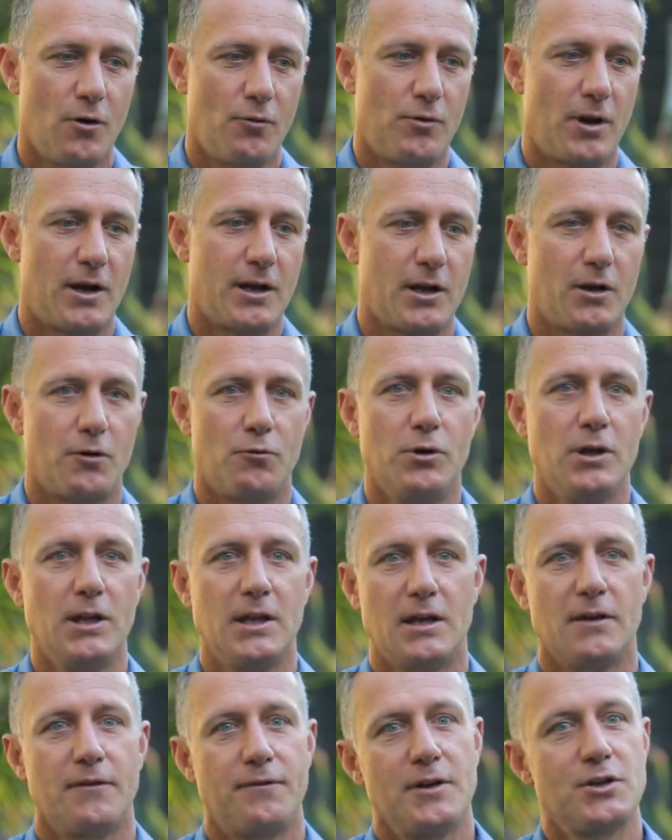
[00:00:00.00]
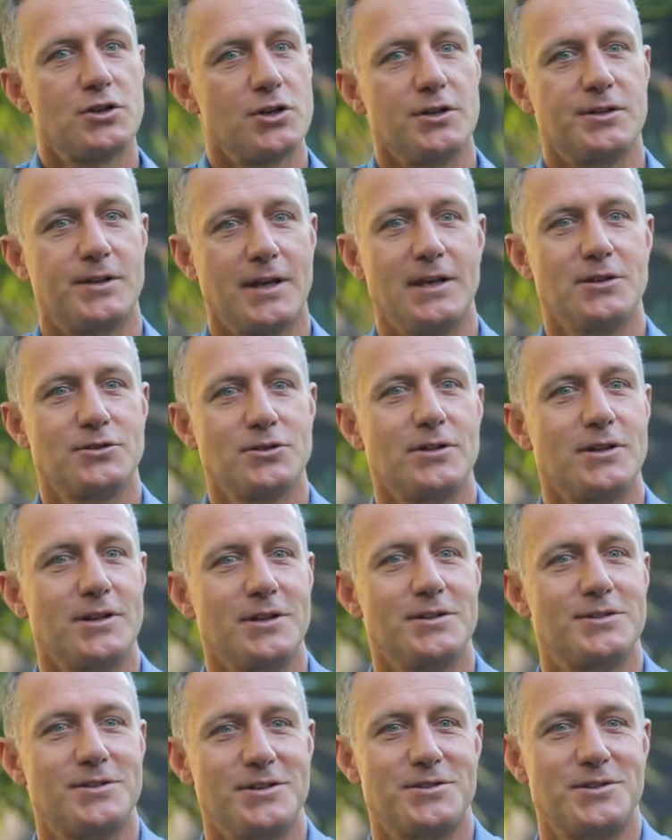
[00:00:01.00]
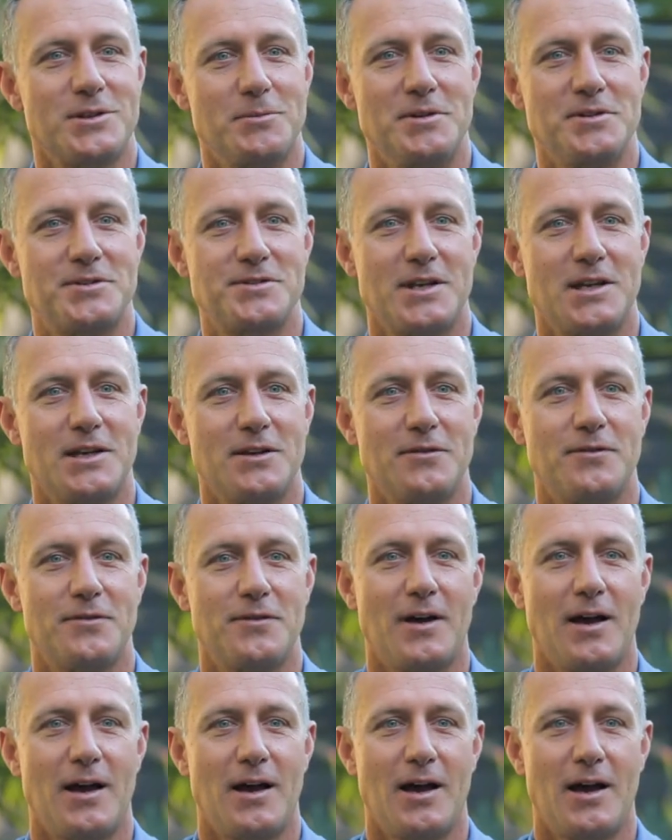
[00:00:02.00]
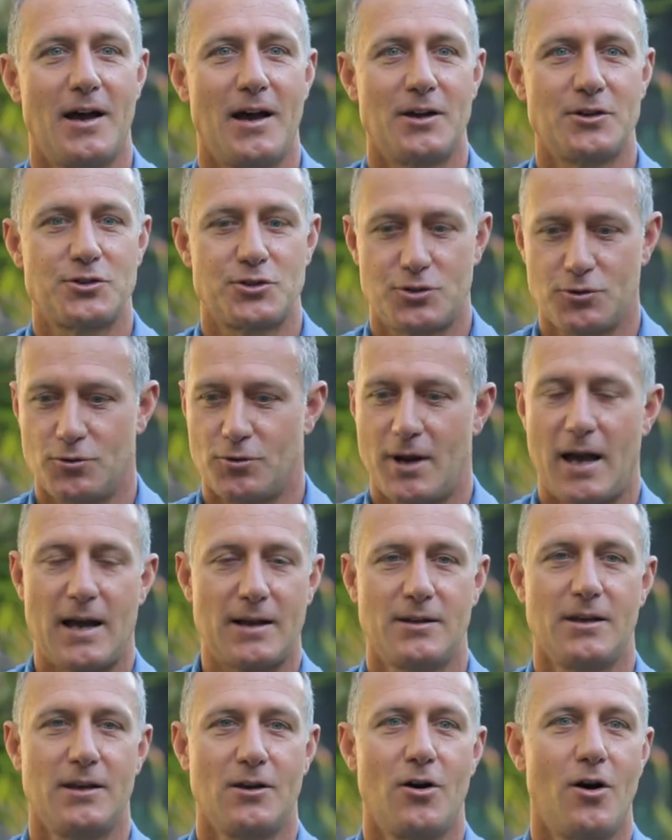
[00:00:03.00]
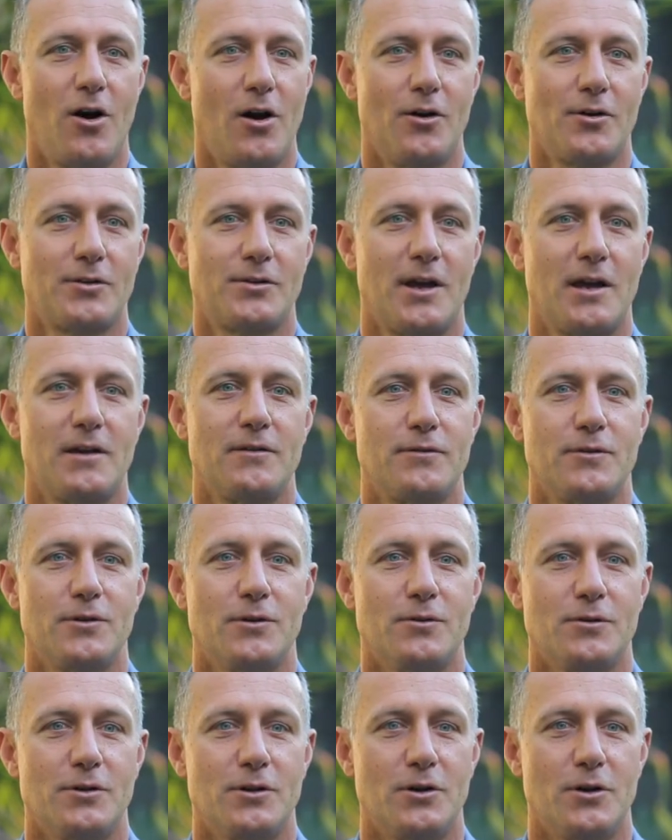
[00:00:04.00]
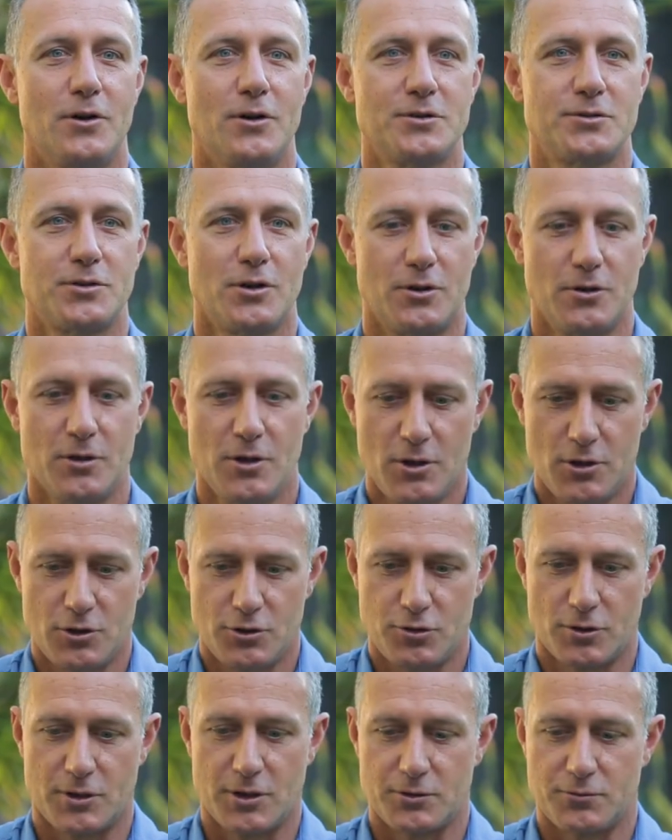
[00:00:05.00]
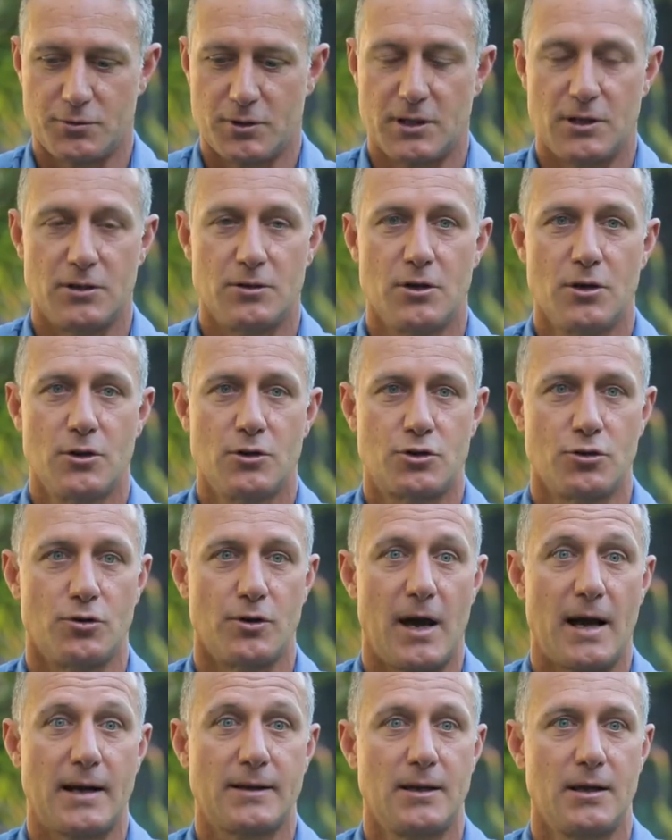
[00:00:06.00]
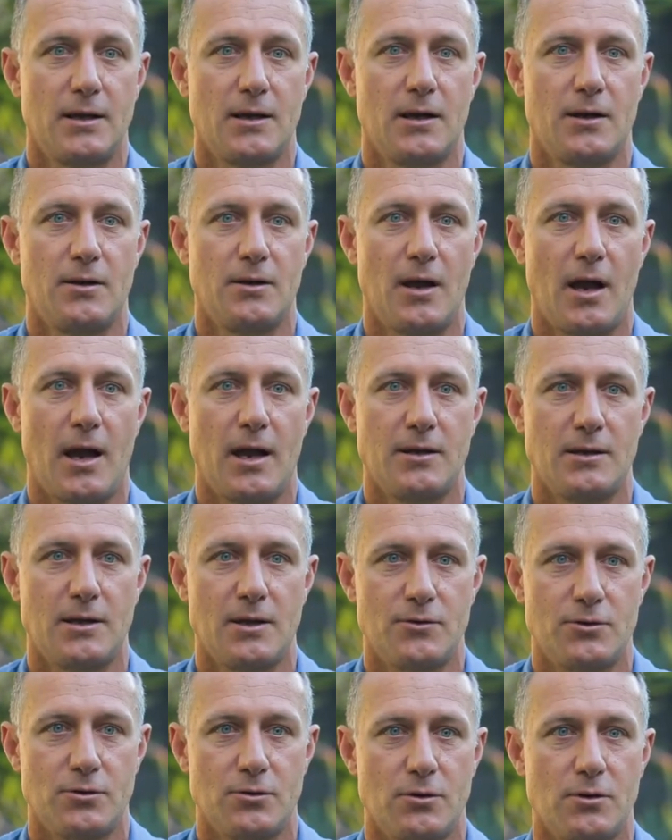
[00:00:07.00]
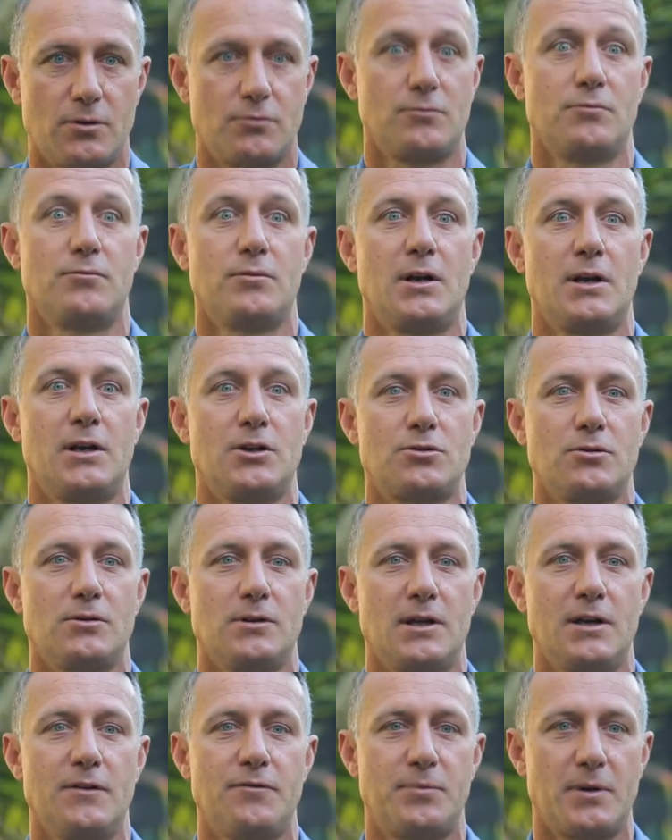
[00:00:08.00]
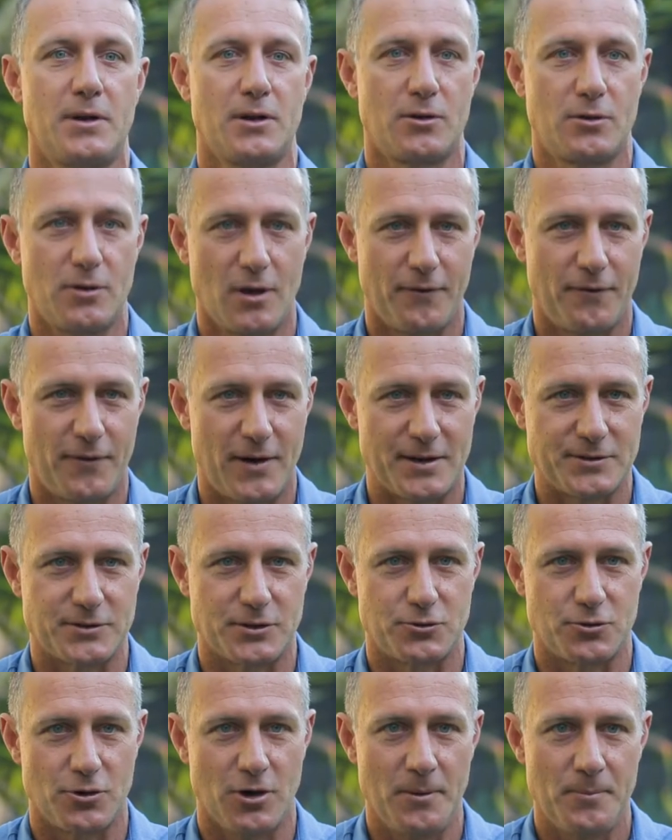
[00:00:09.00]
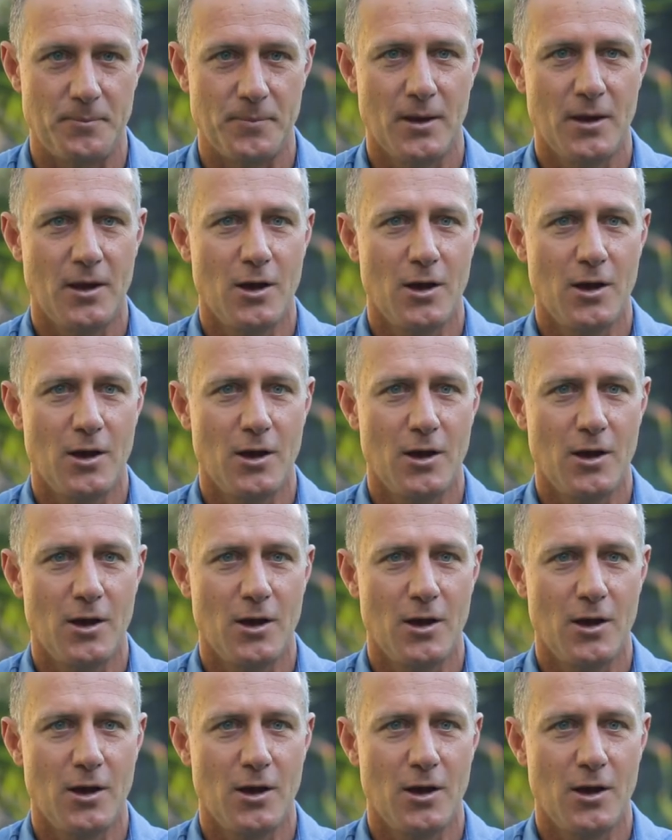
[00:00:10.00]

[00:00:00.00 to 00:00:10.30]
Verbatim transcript: running a really efficient diesel in your system instead of uh, a short acting high octane fuel you know so sugar is really short acting and, and gives you an initial lift but a, a, faster drop